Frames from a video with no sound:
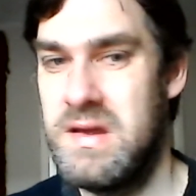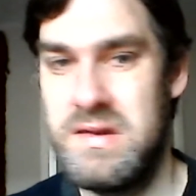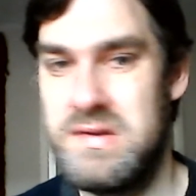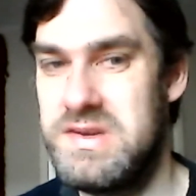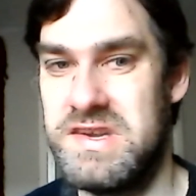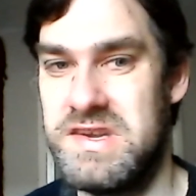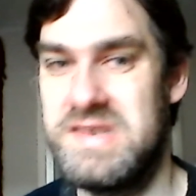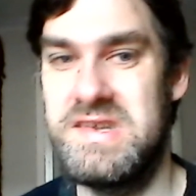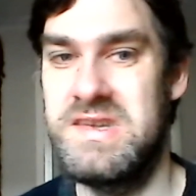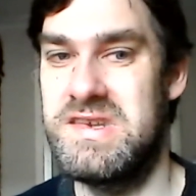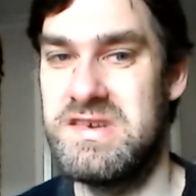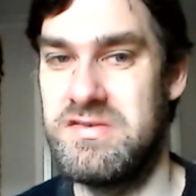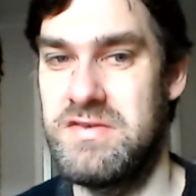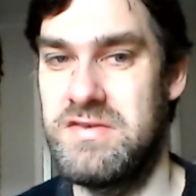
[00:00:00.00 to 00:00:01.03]
just the
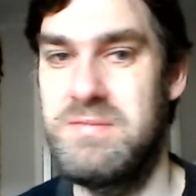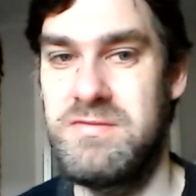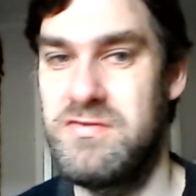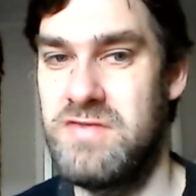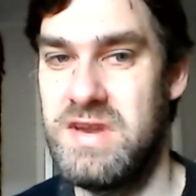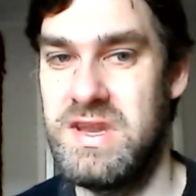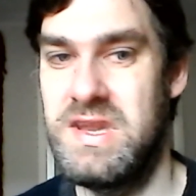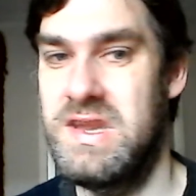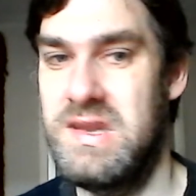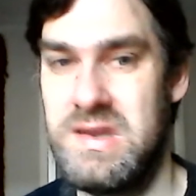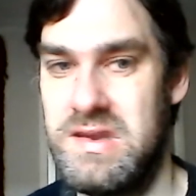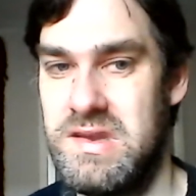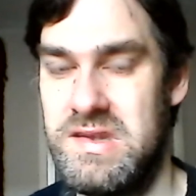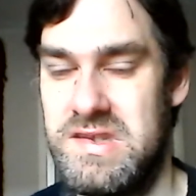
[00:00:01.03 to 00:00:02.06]
script, really,
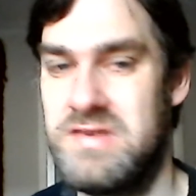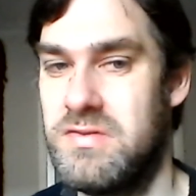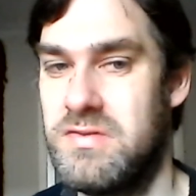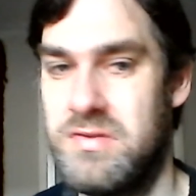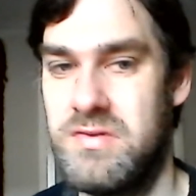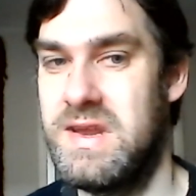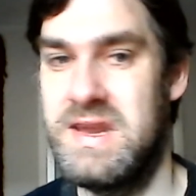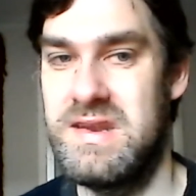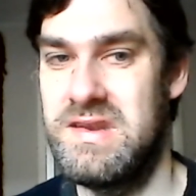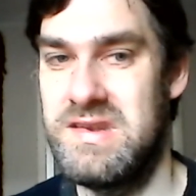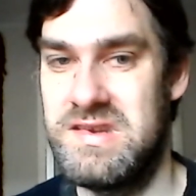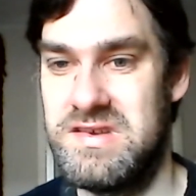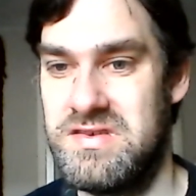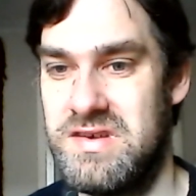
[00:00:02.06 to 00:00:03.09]
the story and
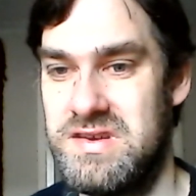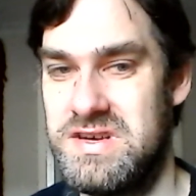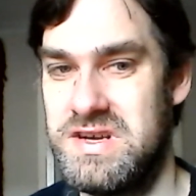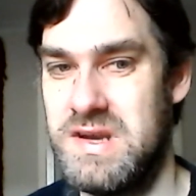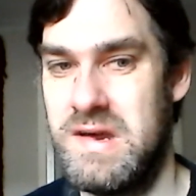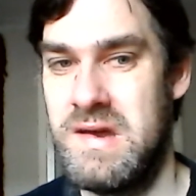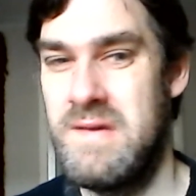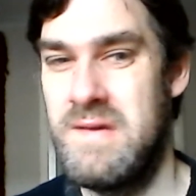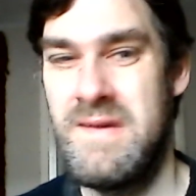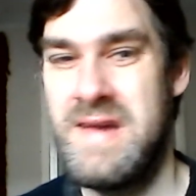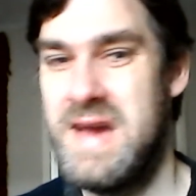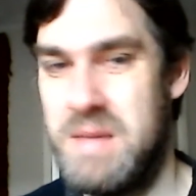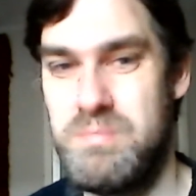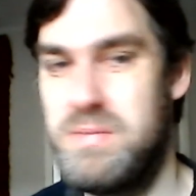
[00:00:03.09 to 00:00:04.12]
the structure,
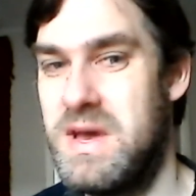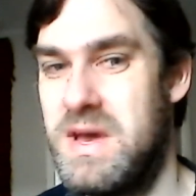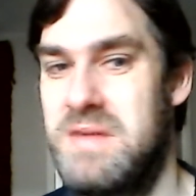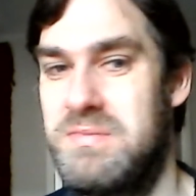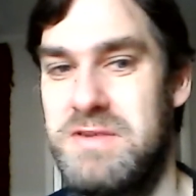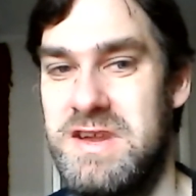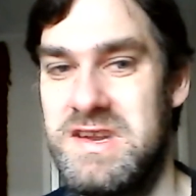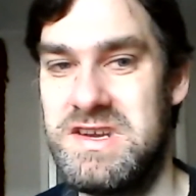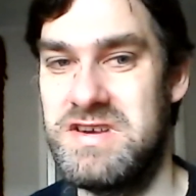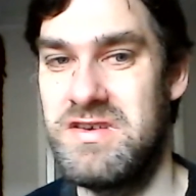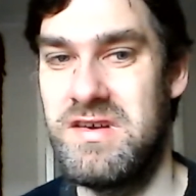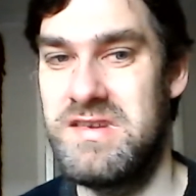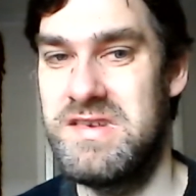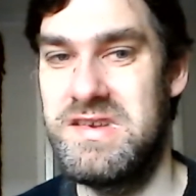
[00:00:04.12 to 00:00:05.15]
and maybe it
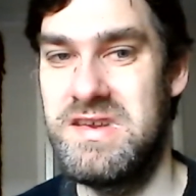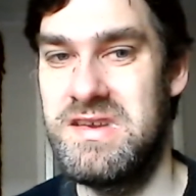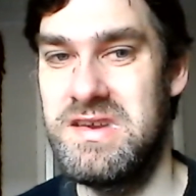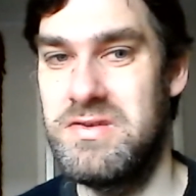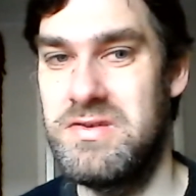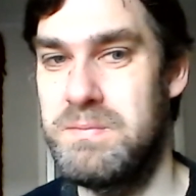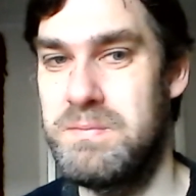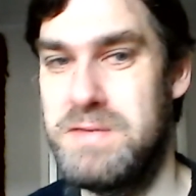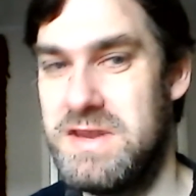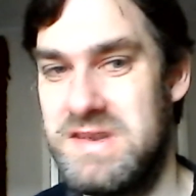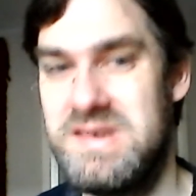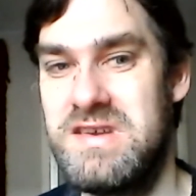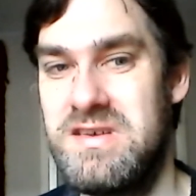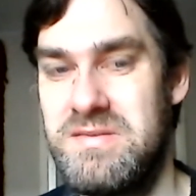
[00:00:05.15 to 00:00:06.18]
tries to do a
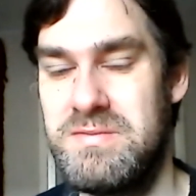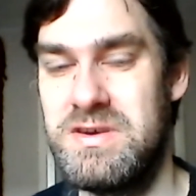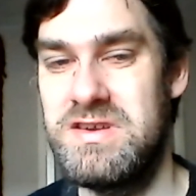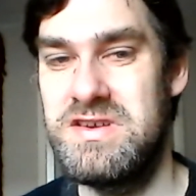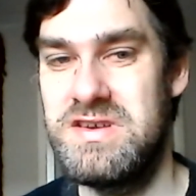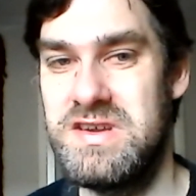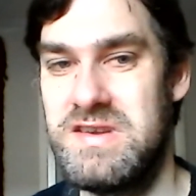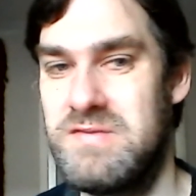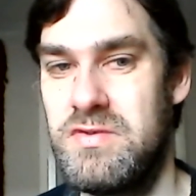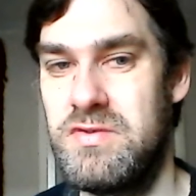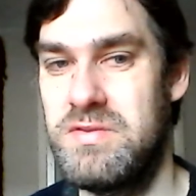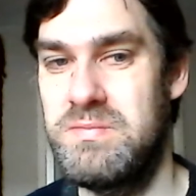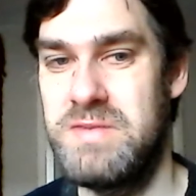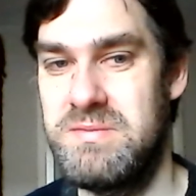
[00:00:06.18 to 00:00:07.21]
bit too much. It
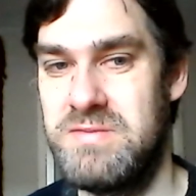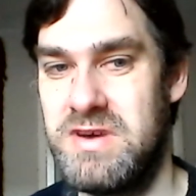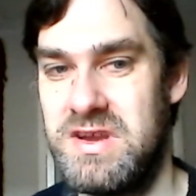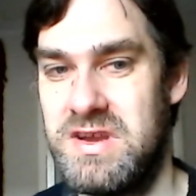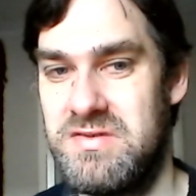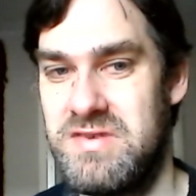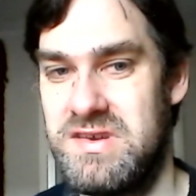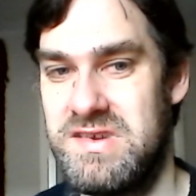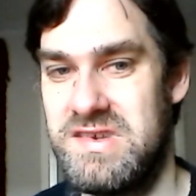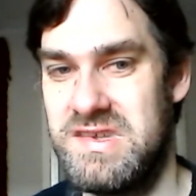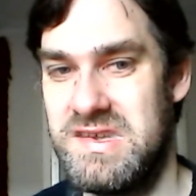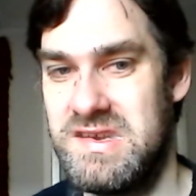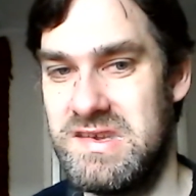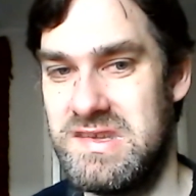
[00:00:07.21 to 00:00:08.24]
would be my
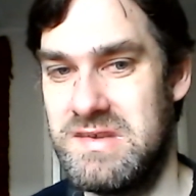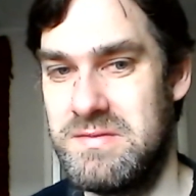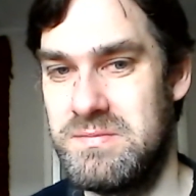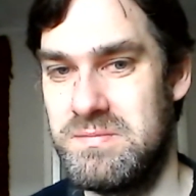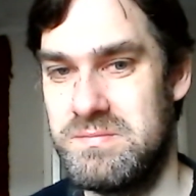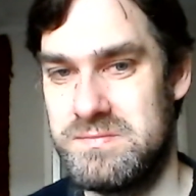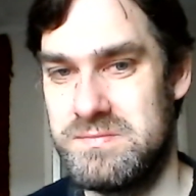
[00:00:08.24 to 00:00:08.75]
criticism,